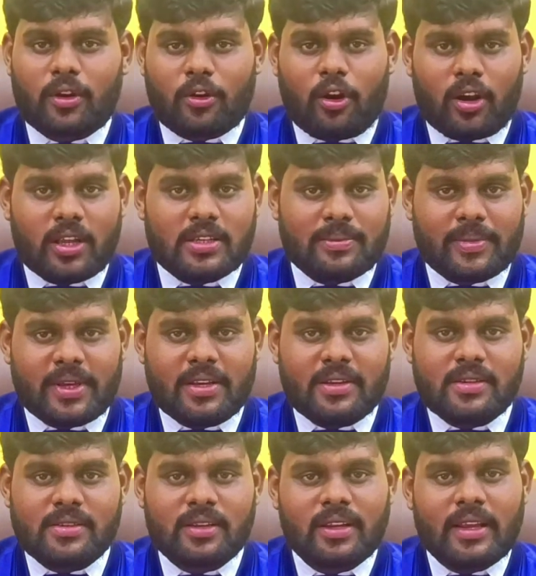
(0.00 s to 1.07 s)
college
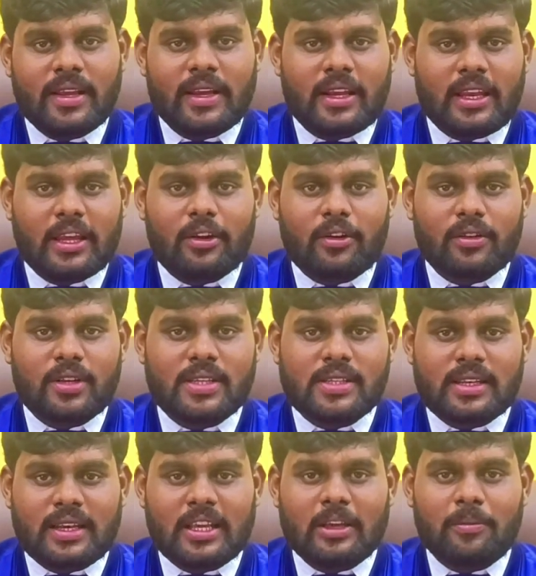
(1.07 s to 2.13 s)
means, click on this
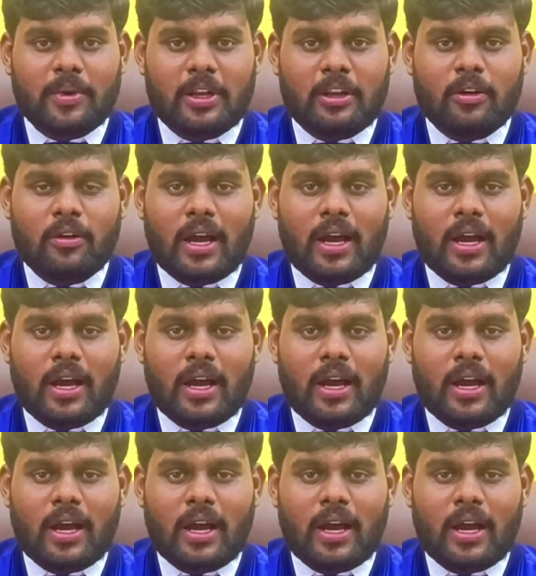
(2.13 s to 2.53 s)
link below.